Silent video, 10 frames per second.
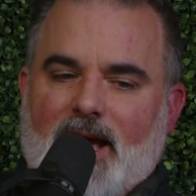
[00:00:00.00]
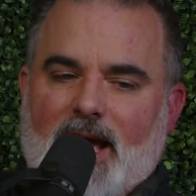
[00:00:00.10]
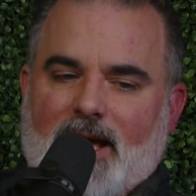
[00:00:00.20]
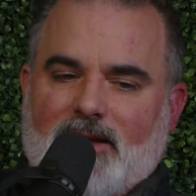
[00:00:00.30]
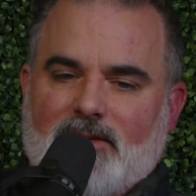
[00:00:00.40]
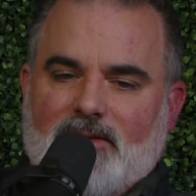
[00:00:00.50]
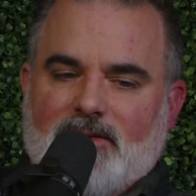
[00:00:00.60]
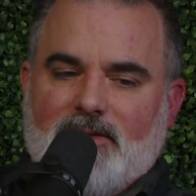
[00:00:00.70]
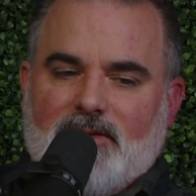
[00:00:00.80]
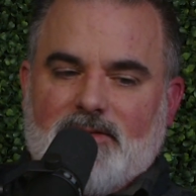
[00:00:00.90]
And
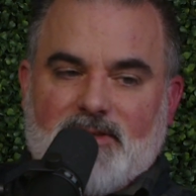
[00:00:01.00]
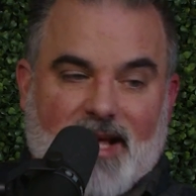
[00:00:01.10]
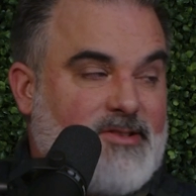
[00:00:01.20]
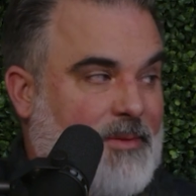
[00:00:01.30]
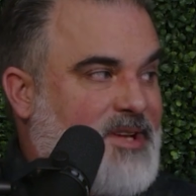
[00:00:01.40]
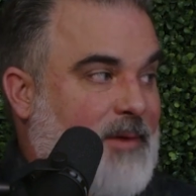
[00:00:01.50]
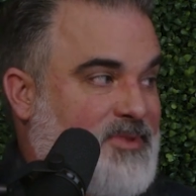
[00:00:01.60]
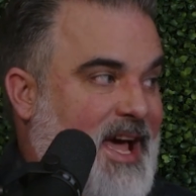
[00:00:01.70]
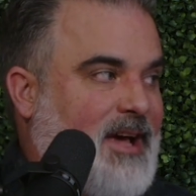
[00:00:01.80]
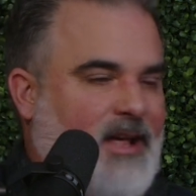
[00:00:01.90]
yeah,
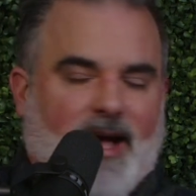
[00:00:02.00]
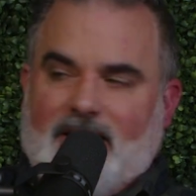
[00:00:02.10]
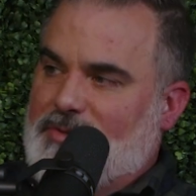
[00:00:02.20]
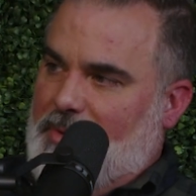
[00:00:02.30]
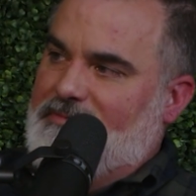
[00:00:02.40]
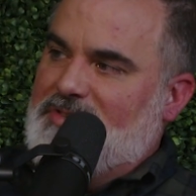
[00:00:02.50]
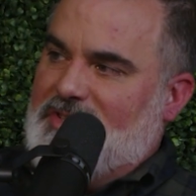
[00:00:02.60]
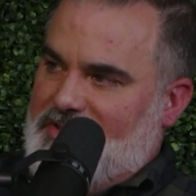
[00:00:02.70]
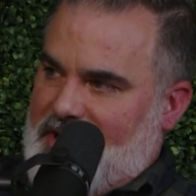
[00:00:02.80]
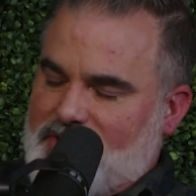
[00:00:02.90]
sometimes that got sort of
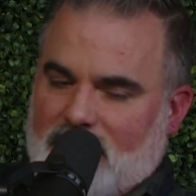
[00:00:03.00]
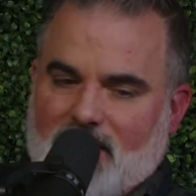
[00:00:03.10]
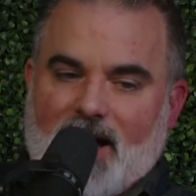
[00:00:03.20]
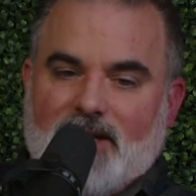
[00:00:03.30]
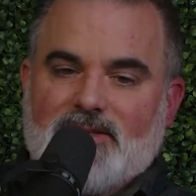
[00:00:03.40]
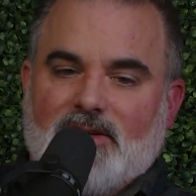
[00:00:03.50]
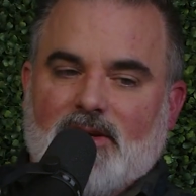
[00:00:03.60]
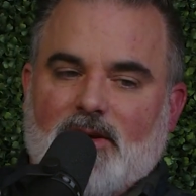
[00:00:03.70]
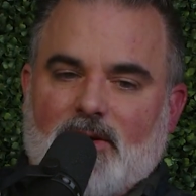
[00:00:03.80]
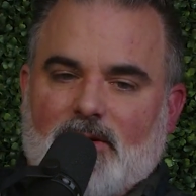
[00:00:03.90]
sensationalized
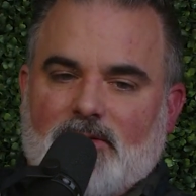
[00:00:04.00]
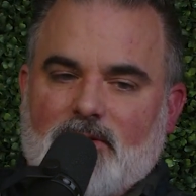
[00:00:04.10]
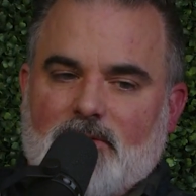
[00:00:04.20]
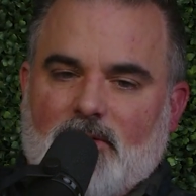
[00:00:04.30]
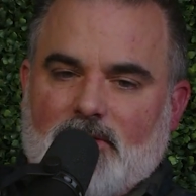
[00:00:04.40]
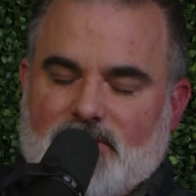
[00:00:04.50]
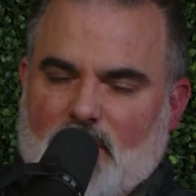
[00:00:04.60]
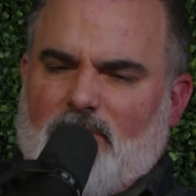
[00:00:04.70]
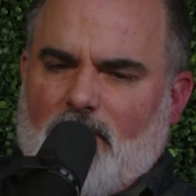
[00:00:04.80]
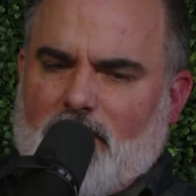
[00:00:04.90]

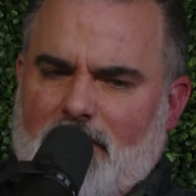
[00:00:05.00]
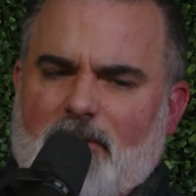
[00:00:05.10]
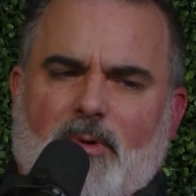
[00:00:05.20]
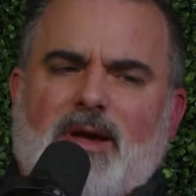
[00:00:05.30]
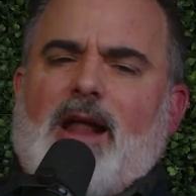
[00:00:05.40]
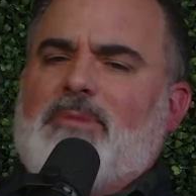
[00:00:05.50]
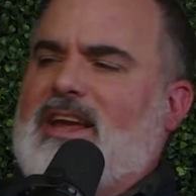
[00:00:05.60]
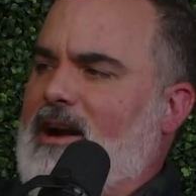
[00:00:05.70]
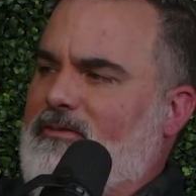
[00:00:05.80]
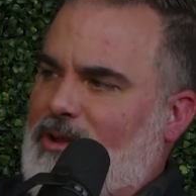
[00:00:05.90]
so we we got to be
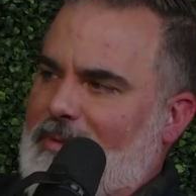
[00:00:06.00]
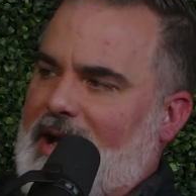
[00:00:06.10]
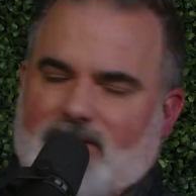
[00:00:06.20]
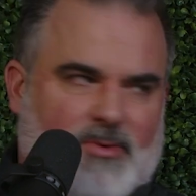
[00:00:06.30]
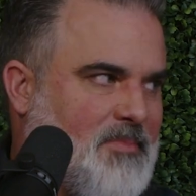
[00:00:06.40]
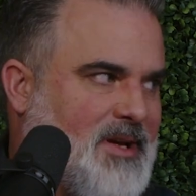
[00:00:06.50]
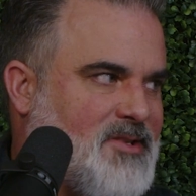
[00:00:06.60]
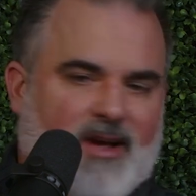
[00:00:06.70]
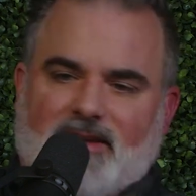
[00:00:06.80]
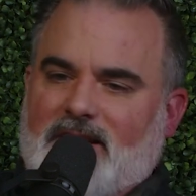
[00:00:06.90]
careful about sort of being
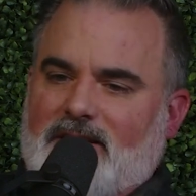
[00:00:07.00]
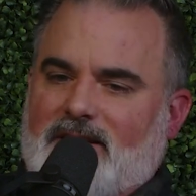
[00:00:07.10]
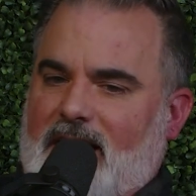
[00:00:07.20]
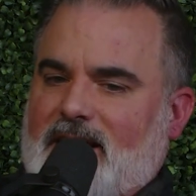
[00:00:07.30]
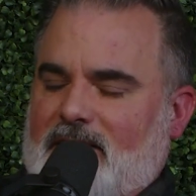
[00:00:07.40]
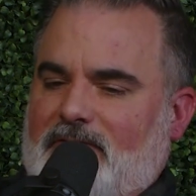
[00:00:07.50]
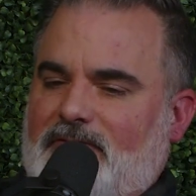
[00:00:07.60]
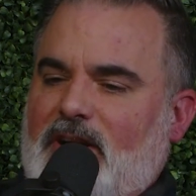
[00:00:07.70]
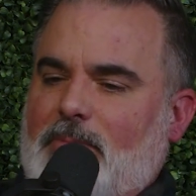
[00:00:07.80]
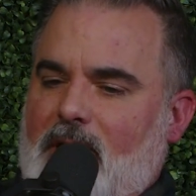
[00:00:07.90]
sucked into that kind of
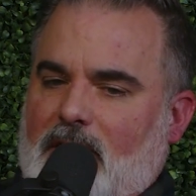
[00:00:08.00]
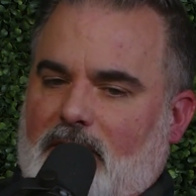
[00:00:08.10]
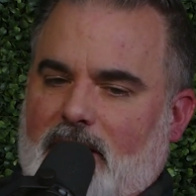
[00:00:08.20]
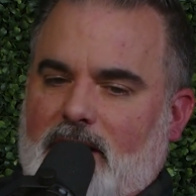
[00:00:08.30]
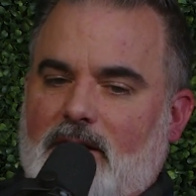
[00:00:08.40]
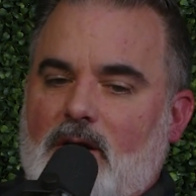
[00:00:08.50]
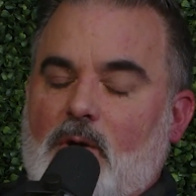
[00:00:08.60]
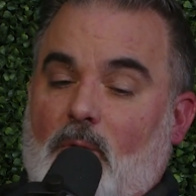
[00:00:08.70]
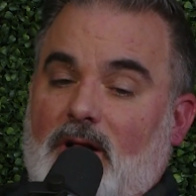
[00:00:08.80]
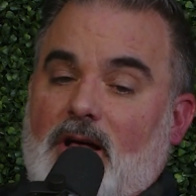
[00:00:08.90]
fear mongering,
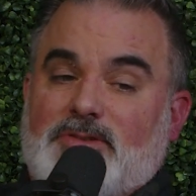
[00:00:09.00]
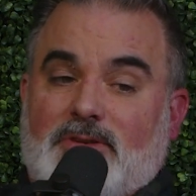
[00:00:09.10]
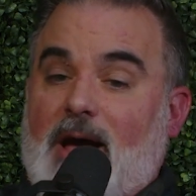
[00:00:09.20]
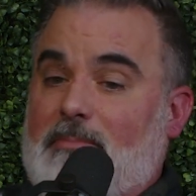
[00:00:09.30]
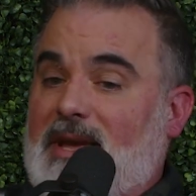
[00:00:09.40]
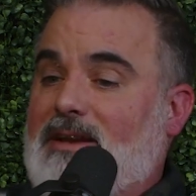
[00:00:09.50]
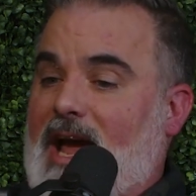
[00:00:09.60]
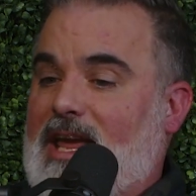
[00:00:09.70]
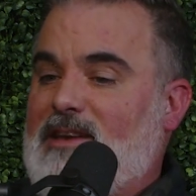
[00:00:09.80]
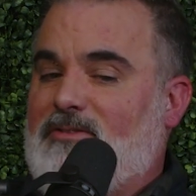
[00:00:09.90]
while also not being
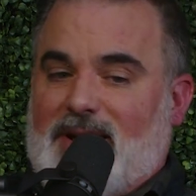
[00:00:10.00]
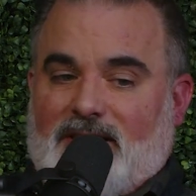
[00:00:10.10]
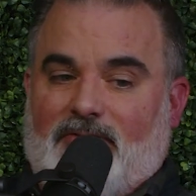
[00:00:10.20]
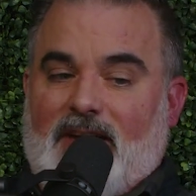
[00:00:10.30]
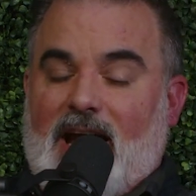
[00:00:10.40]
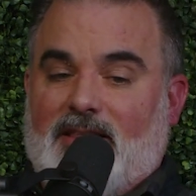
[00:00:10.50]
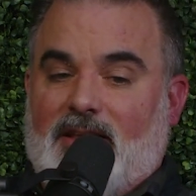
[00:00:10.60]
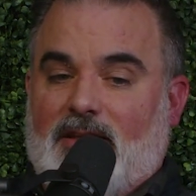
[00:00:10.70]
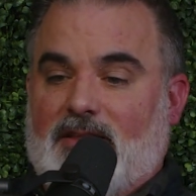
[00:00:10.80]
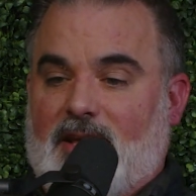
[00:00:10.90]
naive about the fact
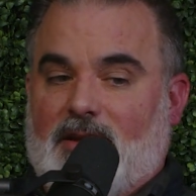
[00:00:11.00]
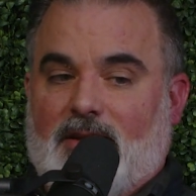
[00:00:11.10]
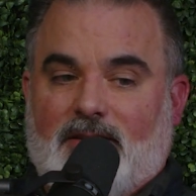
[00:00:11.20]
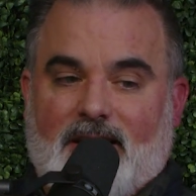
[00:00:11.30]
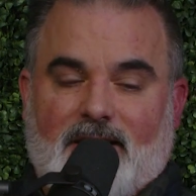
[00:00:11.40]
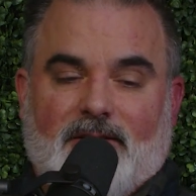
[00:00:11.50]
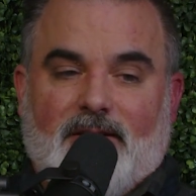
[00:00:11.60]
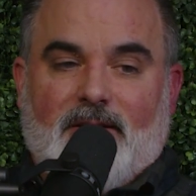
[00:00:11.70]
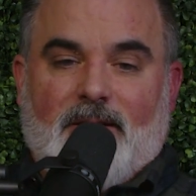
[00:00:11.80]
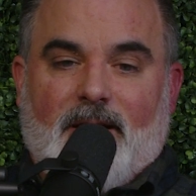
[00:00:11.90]
that that that
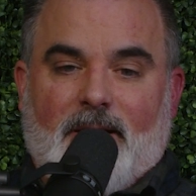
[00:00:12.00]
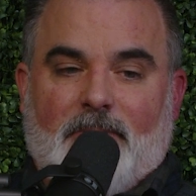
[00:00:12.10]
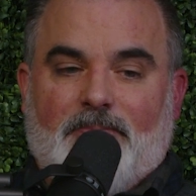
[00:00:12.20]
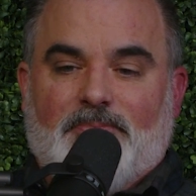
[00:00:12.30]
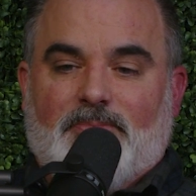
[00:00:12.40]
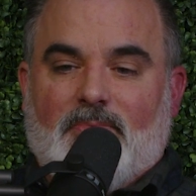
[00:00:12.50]
um,